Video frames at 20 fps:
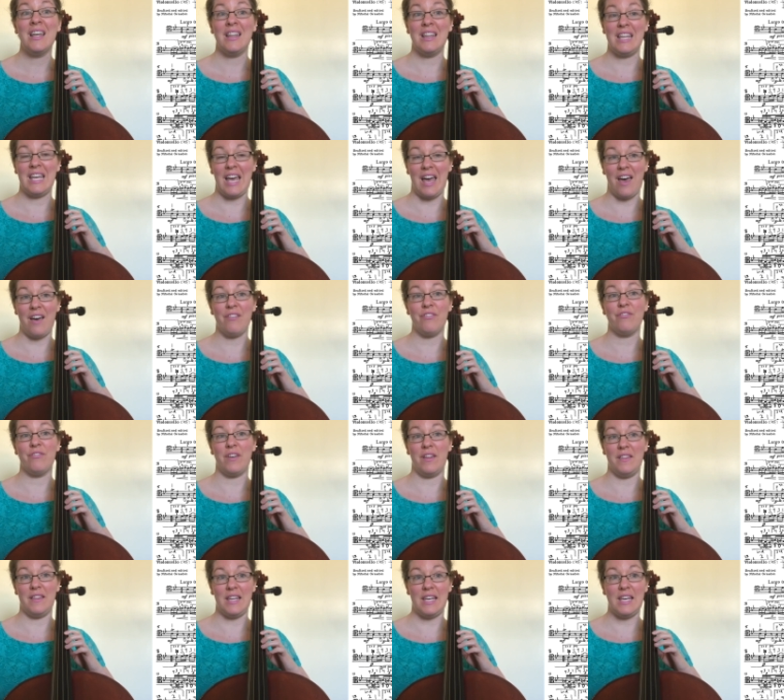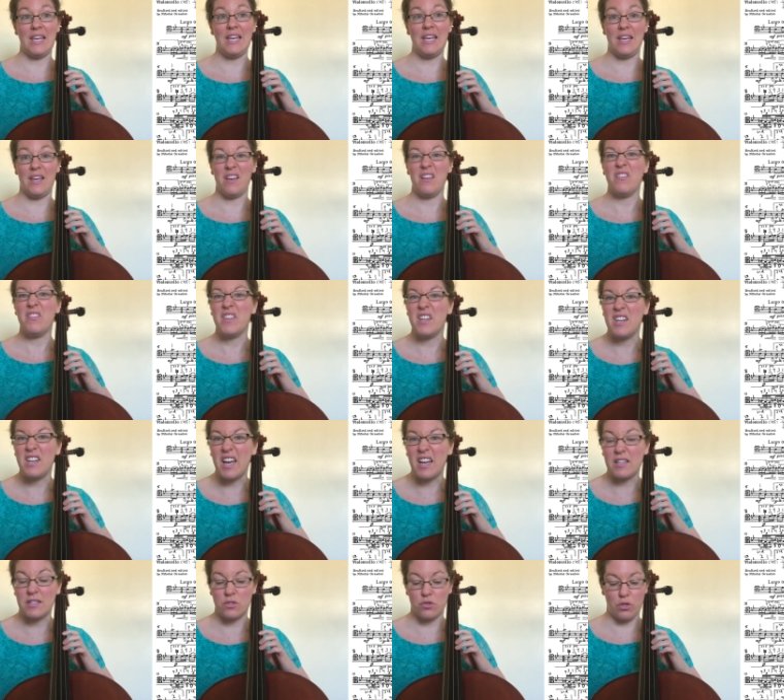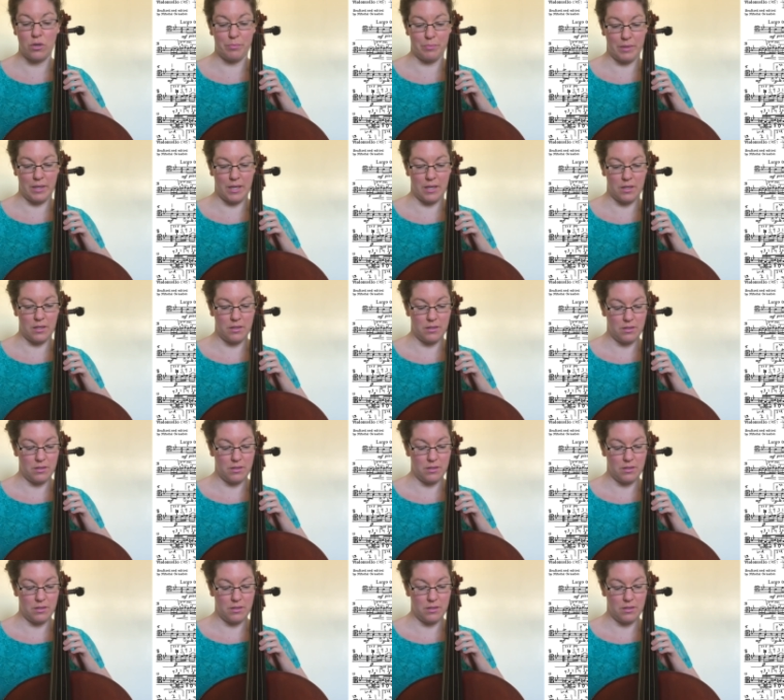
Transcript: the F, and the E, the next triplet.